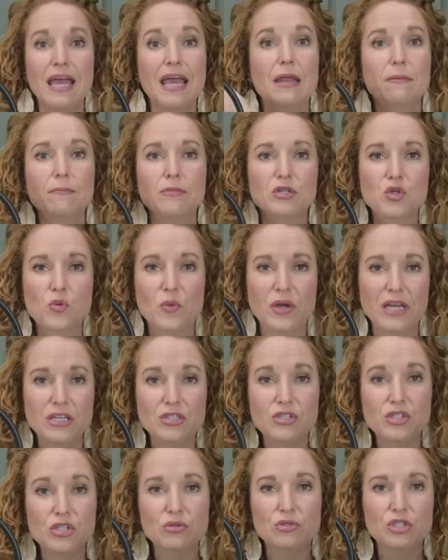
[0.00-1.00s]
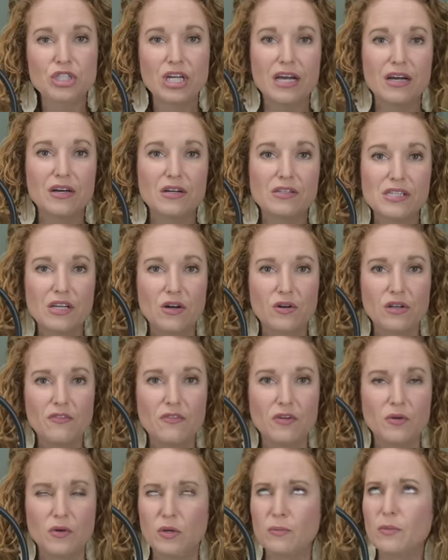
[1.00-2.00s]
in between two chairs in our
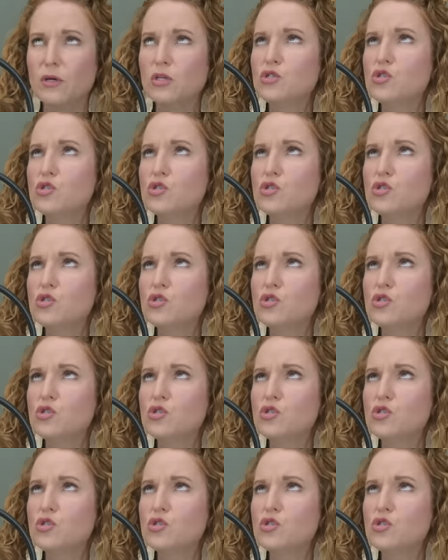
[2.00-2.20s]
living room.